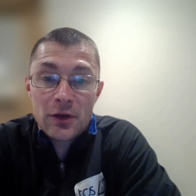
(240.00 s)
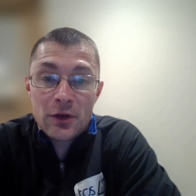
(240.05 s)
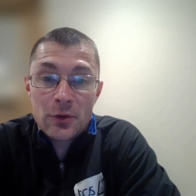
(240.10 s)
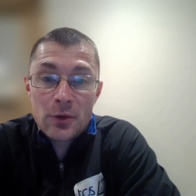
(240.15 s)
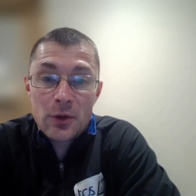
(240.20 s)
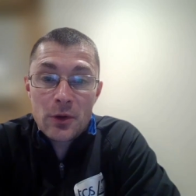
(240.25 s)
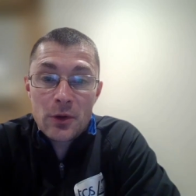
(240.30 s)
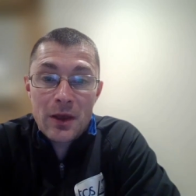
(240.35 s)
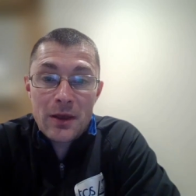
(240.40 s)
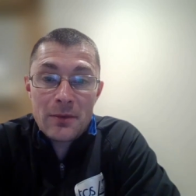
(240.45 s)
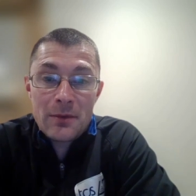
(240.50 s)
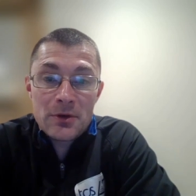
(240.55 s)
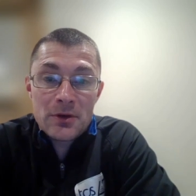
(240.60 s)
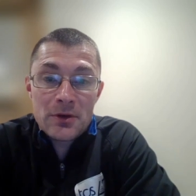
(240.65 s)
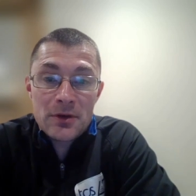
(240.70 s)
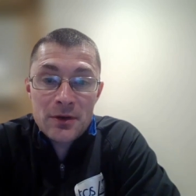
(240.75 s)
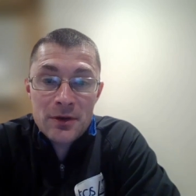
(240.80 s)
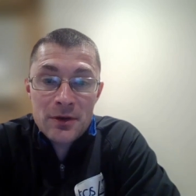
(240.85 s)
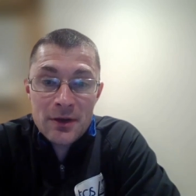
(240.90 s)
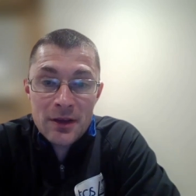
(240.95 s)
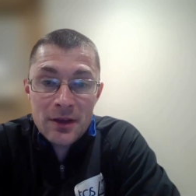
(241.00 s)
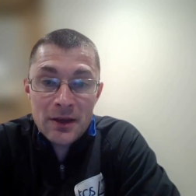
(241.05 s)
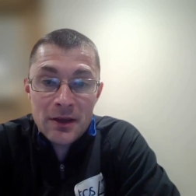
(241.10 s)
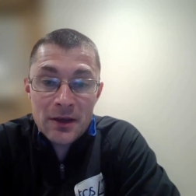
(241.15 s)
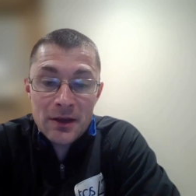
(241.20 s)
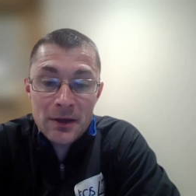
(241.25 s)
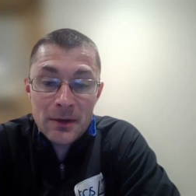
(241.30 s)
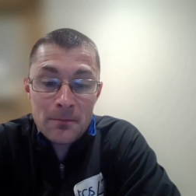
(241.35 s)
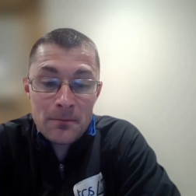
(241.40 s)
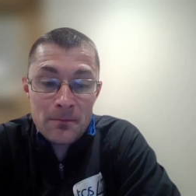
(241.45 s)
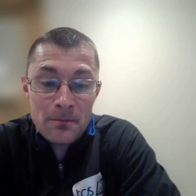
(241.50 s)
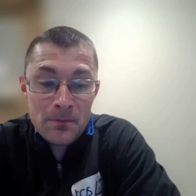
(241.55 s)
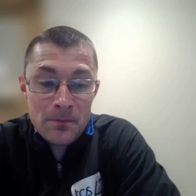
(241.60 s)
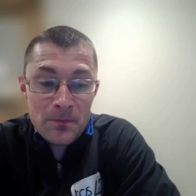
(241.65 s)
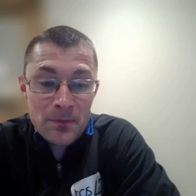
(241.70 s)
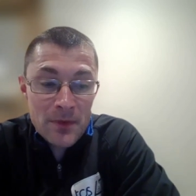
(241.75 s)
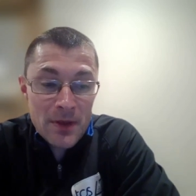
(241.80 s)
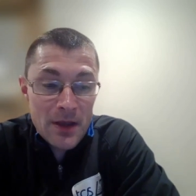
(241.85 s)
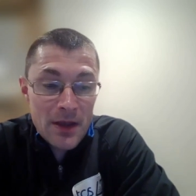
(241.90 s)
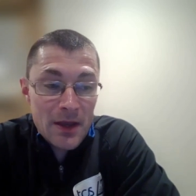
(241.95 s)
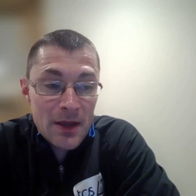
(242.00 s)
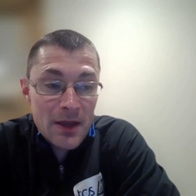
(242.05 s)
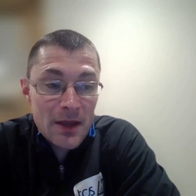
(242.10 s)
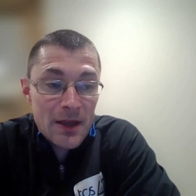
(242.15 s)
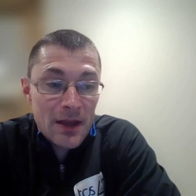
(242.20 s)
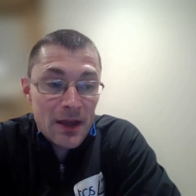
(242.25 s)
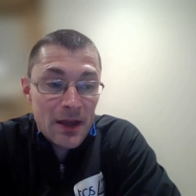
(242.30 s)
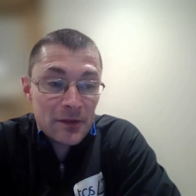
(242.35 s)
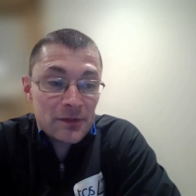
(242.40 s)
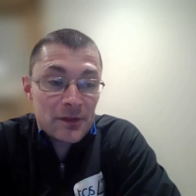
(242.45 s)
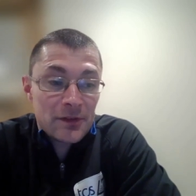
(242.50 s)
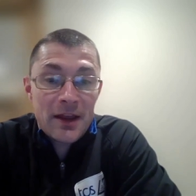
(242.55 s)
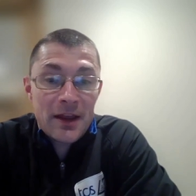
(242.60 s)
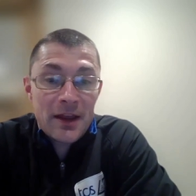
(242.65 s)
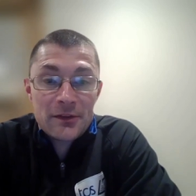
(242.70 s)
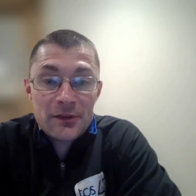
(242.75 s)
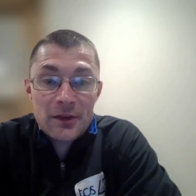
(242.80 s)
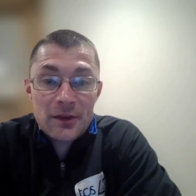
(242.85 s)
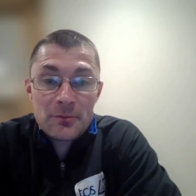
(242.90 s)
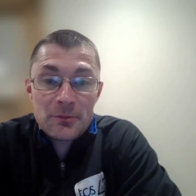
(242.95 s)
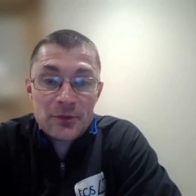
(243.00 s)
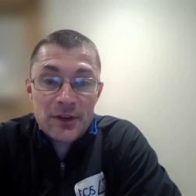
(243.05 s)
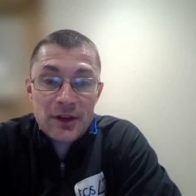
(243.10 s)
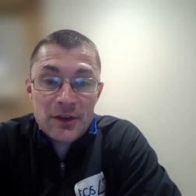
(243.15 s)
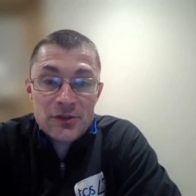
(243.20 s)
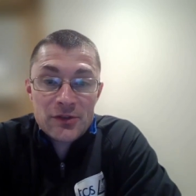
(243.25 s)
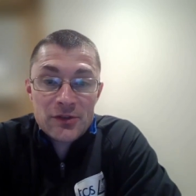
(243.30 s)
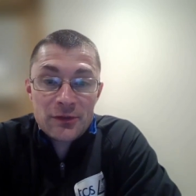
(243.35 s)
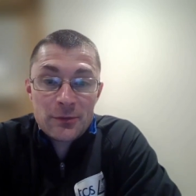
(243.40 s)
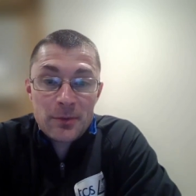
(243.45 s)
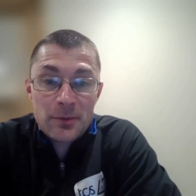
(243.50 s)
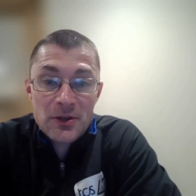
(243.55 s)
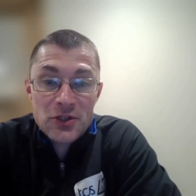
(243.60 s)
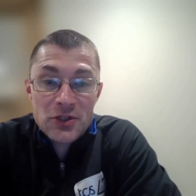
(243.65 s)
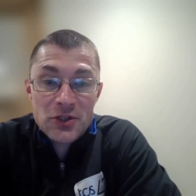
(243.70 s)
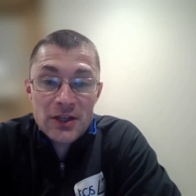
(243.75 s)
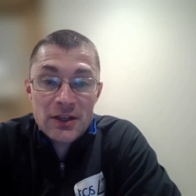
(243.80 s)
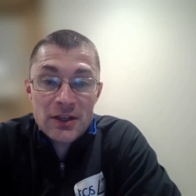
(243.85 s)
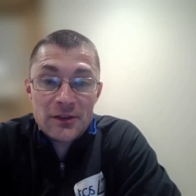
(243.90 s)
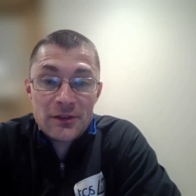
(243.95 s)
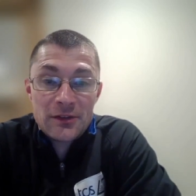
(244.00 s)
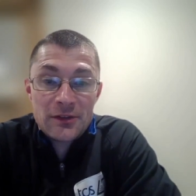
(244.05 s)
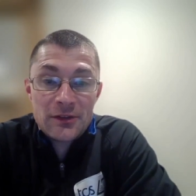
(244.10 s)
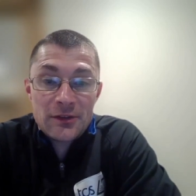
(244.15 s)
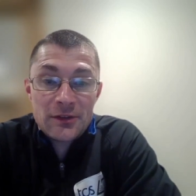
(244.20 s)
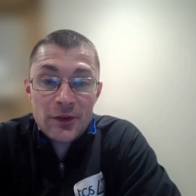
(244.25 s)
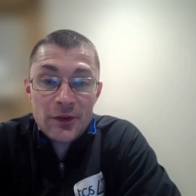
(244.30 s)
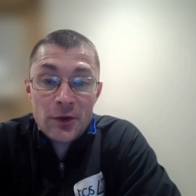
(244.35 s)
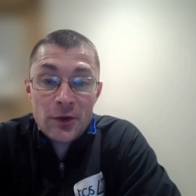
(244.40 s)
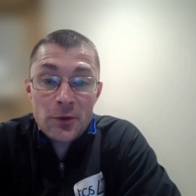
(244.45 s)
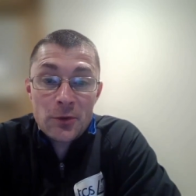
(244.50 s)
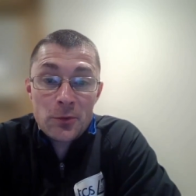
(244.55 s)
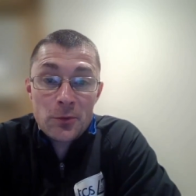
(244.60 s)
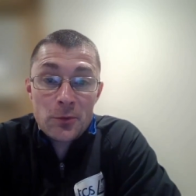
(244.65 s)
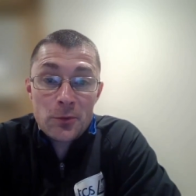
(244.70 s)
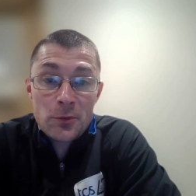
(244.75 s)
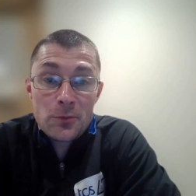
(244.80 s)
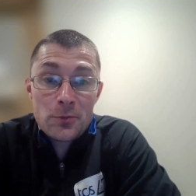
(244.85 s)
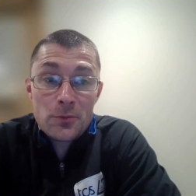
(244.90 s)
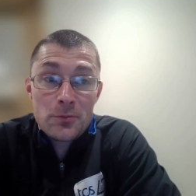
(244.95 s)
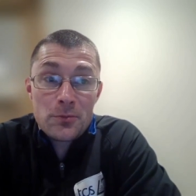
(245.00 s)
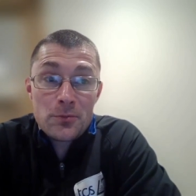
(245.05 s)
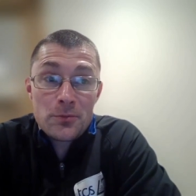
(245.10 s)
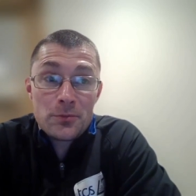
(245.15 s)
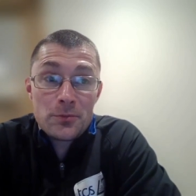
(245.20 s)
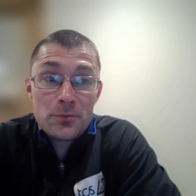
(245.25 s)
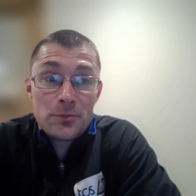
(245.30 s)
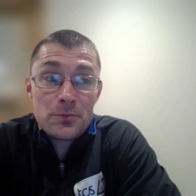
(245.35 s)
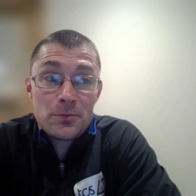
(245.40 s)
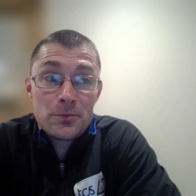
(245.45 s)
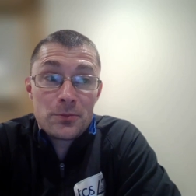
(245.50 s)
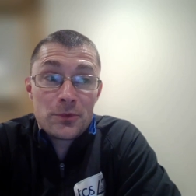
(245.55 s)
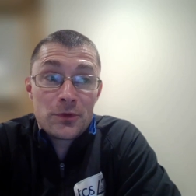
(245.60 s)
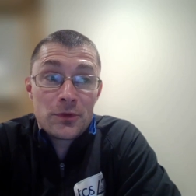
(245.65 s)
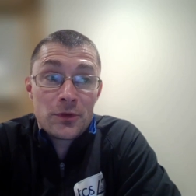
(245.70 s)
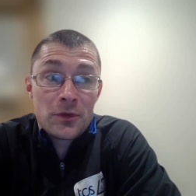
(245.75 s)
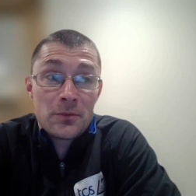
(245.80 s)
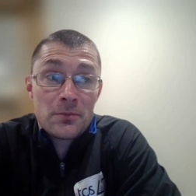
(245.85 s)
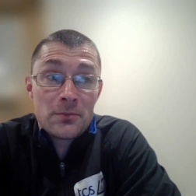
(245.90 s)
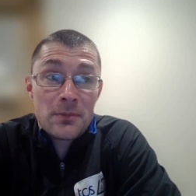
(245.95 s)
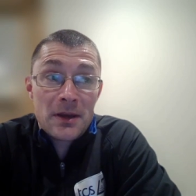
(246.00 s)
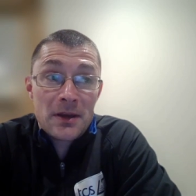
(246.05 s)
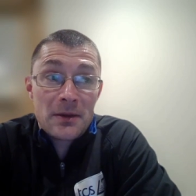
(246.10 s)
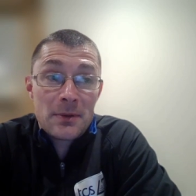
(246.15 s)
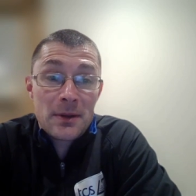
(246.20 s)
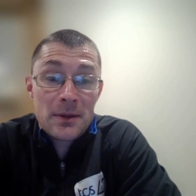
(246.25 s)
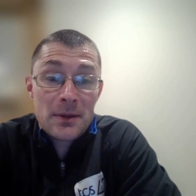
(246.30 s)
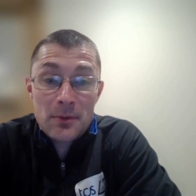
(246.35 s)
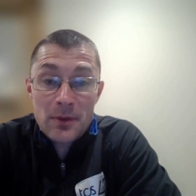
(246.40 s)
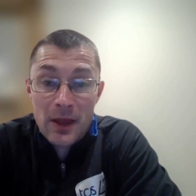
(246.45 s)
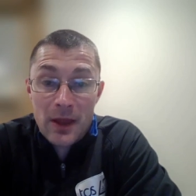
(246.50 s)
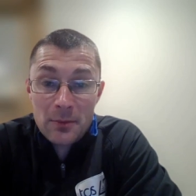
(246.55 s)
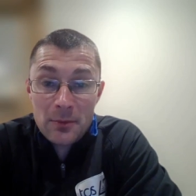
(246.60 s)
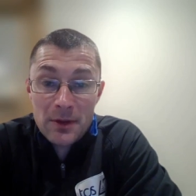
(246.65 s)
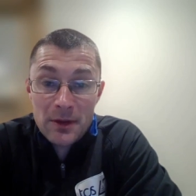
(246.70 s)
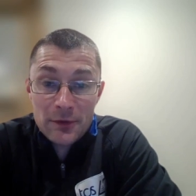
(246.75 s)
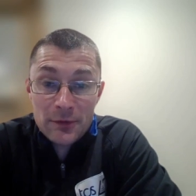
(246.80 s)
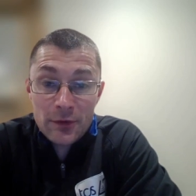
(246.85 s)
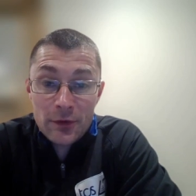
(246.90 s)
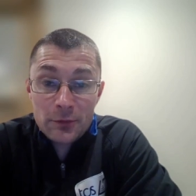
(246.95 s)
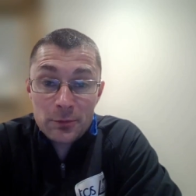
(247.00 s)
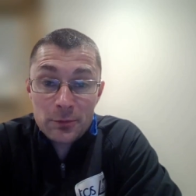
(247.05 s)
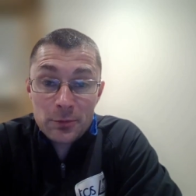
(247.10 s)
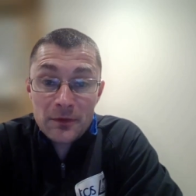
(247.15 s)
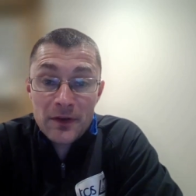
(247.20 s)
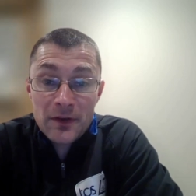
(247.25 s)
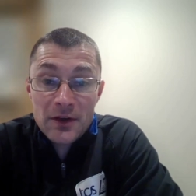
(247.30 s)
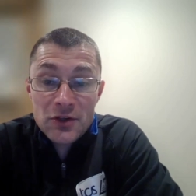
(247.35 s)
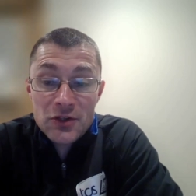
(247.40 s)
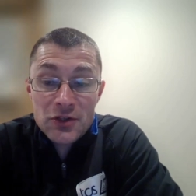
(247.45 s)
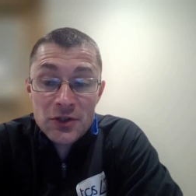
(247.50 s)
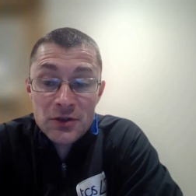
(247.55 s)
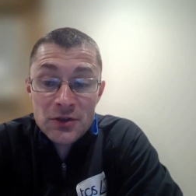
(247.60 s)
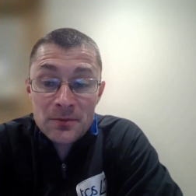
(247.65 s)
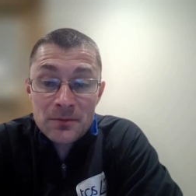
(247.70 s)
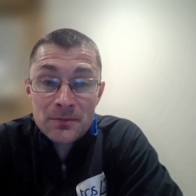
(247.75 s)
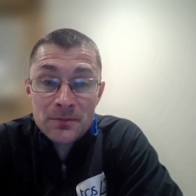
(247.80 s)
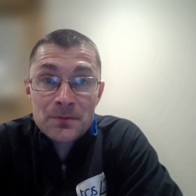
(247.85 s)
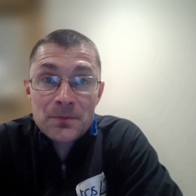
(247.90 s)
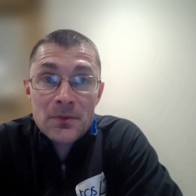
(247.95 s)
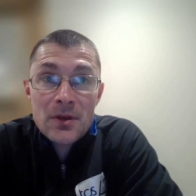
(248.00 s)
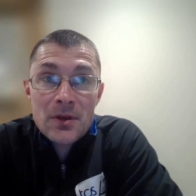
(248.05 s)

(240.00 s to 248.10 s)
for Lululemon um, as an asset protection specialist. So to many people, that'll be as loss prevention.